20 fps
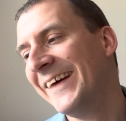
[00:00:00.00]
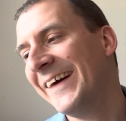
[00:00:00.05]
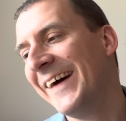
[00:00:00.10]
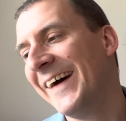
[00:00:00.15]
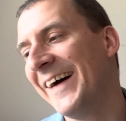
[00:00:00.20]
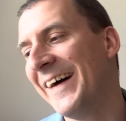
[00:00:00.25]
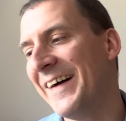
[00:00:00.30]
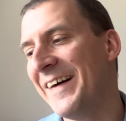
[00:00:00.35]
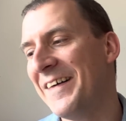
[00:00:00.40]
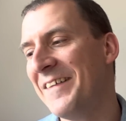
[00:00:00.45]

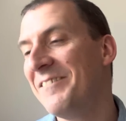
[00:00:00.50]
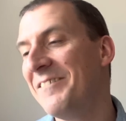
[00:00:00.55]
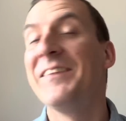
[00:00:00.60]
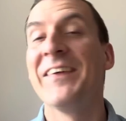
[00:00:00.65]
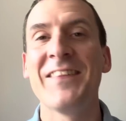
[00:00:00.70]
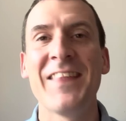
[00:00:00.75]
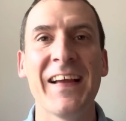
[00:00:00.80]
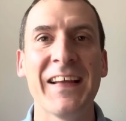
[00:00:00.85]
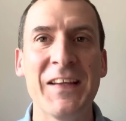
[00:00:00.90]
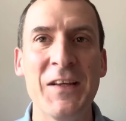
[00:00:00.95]

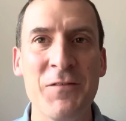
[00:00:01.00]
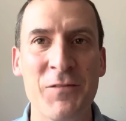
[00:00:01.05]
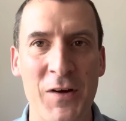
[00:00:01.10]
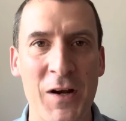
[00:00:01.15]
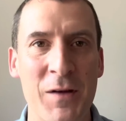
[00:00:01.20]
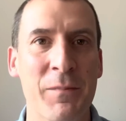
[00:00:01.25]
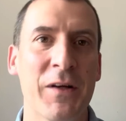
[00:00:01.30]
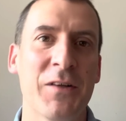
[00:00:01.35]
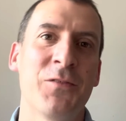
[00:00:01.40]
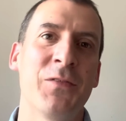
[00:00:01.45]
But thank you
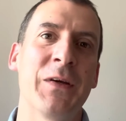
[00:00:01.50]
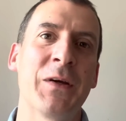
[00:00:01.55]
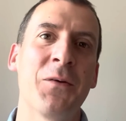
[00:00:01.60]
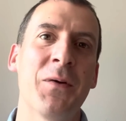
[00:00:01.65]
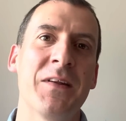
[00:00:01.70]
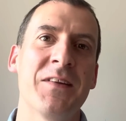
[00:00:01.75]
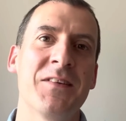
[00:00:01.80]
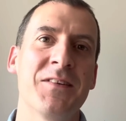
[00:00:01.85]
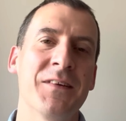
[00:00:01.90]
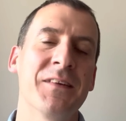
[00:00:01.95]
very much for your
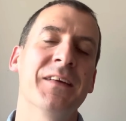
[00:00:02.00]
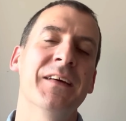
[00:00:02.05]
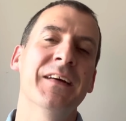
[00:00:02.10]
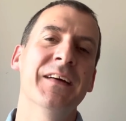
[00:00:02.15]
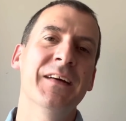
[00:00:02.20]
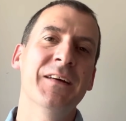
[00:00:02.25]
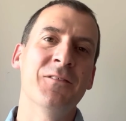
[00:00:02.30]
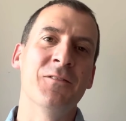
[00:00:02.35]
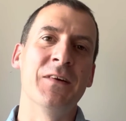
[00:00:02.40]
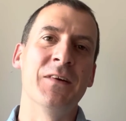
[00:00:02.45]
question,
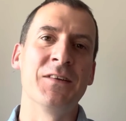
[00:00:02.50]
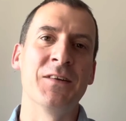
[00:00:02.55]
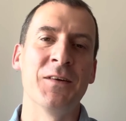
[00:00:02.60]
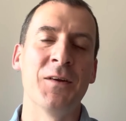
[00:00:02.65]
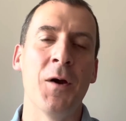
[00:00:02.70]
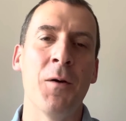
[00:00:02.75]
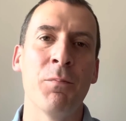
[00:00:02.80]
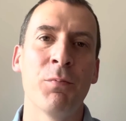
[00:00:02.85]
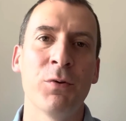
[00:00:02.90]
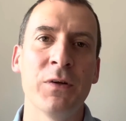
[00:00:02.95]
Richard.
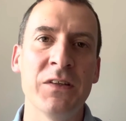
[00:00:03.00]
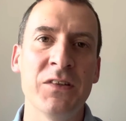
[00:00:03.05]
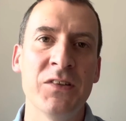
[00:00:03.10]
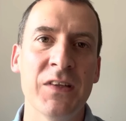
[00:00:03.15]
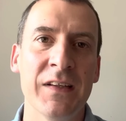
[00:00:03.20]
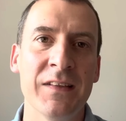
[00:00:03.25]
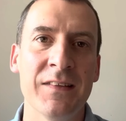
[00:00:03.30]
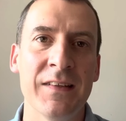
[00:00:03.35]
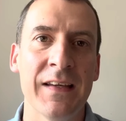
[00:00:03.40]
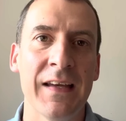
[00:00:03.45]

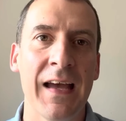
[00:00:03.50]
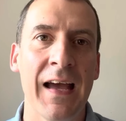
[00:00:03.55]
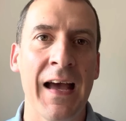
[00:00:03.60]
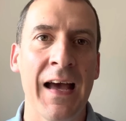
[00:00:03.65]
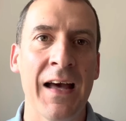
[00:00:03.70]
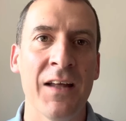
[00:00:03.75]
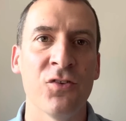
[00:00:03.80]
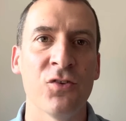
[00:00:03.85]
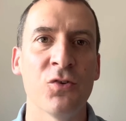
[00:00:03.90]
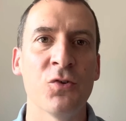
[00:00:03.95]
Appreciate it
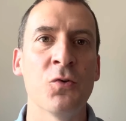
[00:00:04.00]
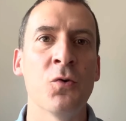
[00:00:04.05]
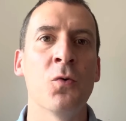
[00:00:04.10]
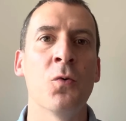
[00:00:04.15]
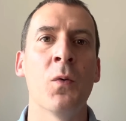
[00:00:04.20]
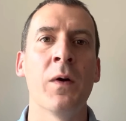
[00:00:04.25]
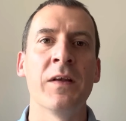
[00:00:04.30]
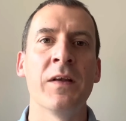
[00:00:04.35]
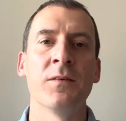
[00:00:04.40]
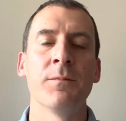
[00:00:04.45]
as
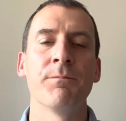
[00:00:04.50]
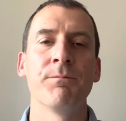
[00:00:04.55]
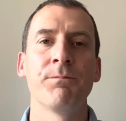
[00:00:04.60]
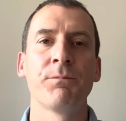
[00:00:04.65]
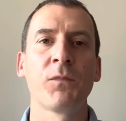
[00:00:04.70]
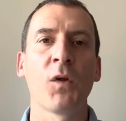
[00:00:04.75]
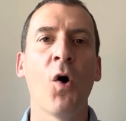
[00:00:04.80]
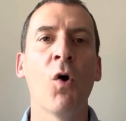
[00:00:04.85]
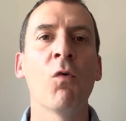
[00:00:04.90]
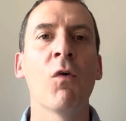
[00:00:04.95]
always.
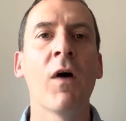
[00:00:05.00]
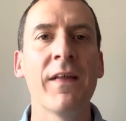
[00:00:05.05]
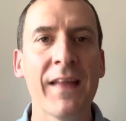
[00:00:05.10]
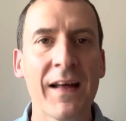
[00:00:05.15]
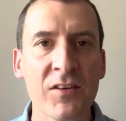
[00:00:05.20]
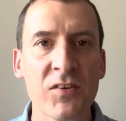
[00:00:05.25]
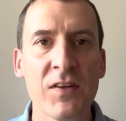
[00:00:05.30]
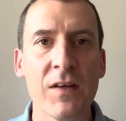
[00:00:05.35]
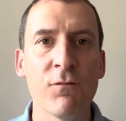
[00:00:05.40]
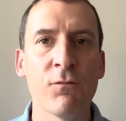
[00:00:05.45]
All right,
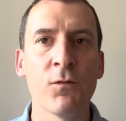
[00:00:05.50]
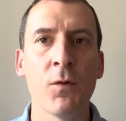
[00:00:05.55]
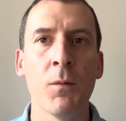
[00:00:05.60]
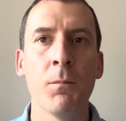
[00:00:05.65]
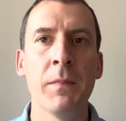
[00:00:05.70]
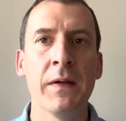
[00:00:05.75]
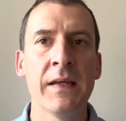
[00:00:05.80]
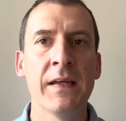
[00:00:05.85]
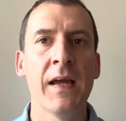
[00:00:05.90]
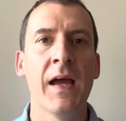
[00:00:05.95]
that's it
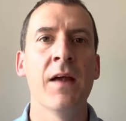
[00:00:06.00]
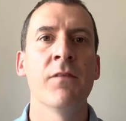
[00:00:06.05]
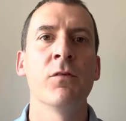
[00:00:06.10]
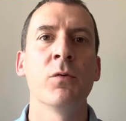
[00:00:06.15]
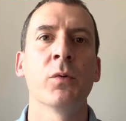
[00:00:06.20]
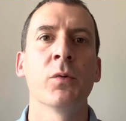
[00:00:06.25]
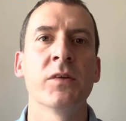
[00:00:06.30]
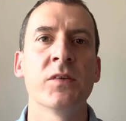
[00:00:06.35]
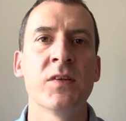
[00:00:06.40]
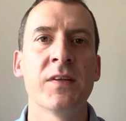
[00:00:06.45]
from me,
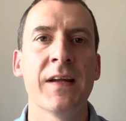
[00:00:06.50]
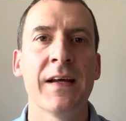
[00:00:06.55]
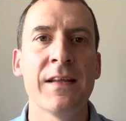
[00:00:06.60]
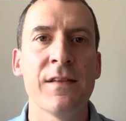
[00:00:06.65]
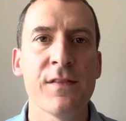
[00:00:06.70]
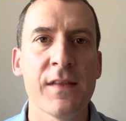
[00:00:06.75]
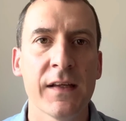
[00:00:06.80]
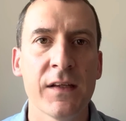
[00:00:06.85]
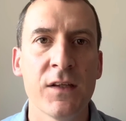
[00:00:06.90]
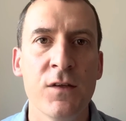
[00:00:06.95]
everyone, today.
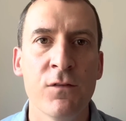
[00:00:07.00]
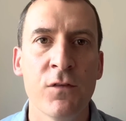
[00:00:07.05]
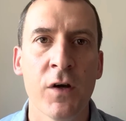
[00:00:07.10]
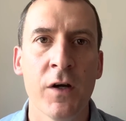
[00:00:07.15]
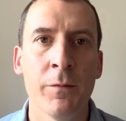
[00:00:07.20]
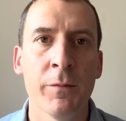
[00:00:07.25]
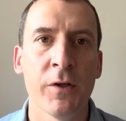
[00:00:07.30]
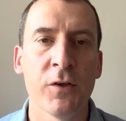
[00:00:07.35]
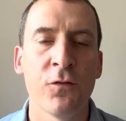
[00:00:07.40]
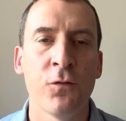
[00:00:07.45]
Thank you
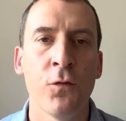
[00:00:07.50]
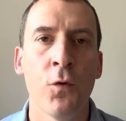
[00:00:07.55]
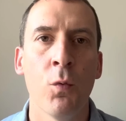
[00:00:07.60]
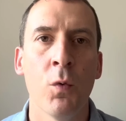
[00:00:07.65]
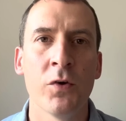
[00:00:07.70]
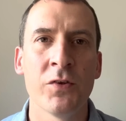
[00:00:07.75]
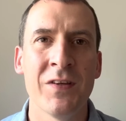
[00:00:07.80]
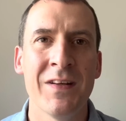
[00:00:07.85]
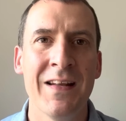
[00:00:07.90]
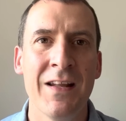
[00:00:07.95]
very much for
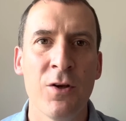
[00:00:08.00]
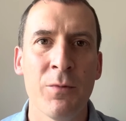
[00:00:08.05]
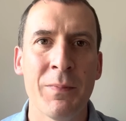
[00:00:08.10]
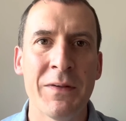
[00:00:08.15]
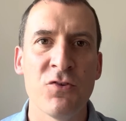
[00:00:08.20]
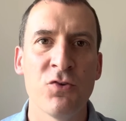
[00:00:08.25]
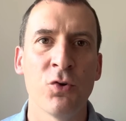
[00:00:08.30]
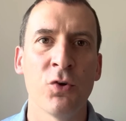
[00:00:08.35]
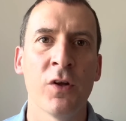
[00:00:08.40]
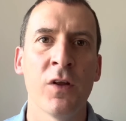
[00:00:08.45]
watching. A little
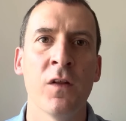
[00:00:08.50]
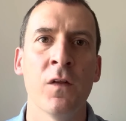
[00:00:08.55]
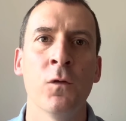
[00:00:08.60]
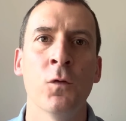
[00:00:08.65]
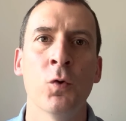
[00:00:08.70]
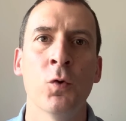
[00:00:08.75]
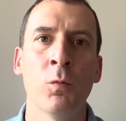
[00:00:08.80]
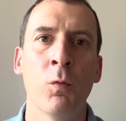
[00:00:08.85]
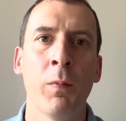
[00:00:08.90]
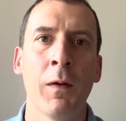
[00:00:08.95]
bit shorter than
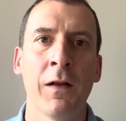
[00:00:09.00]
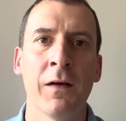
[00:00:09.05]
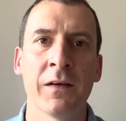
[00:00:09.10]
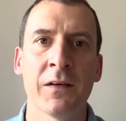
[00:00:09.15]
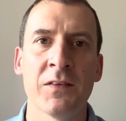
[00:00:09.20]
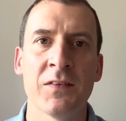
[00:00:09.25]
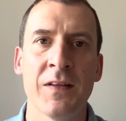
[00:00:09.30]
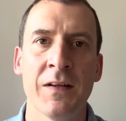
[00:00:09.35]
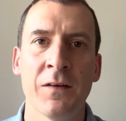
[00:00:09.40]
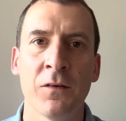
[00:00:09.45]
normal, but
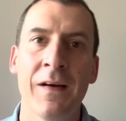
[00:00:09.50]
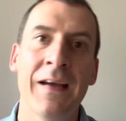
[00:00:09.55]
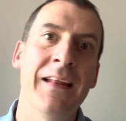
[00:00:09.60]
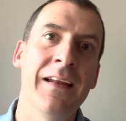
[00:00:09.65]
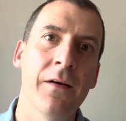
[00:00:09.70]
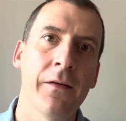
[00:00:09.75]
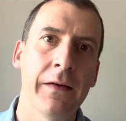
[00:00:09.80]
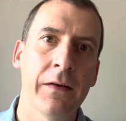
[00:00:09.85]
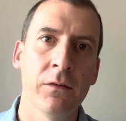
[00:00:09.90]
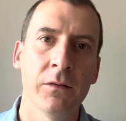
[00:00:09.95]
like I said, I've got to
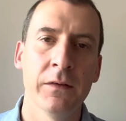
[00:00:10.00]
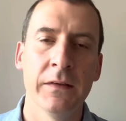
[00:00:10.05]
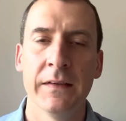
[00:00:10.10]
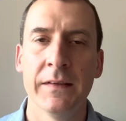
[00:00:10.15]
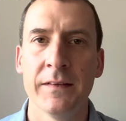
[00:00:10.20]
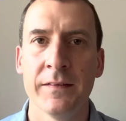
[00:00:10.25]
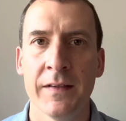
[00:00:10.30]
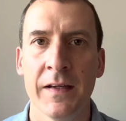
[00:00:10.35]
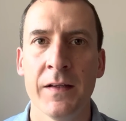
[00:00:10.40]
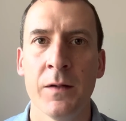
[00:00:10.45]
head out now,
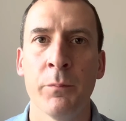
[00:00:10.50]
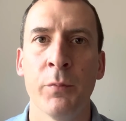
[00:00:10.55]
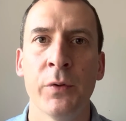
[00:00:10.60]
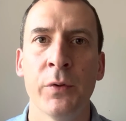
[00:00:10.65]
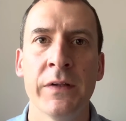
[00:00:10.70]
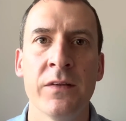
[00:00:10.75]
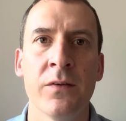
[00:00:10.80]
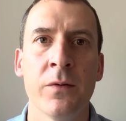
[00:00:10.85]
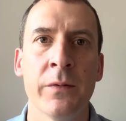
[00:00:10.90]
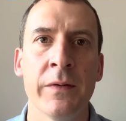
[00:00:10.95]
take the
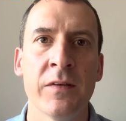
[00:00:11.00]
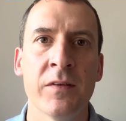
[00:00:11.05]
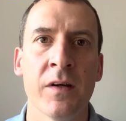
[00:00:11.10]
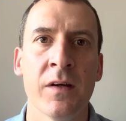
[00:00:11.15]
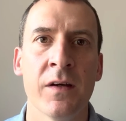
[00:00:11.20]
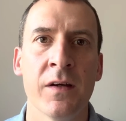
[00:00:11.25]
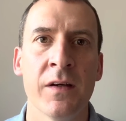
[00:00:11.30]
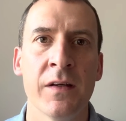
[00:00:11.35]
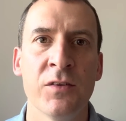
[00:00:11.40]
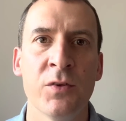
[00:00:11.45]
boy to
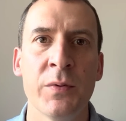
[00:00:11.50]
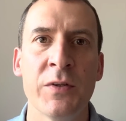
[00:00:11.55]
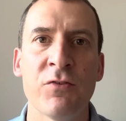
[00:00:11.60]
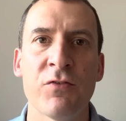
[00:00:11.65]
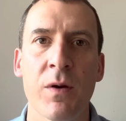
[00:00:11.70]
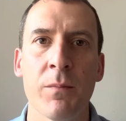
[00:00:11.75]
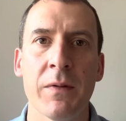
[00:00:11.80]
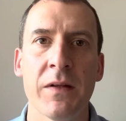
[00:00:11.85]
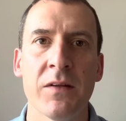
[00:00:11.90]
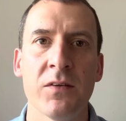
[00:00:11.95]
his
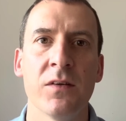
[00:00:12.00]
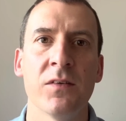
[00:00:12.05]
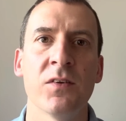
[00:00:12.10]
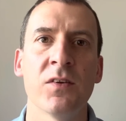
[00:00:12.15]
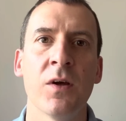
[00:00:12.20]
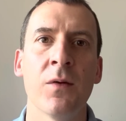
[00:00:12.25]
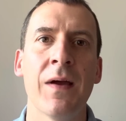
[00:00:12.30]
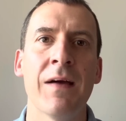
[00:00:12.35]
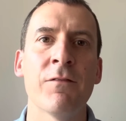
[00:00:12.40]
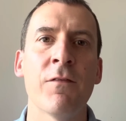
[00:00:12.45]
drum lesson.
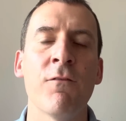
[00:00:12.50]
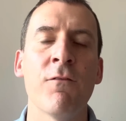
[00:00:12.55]
So have a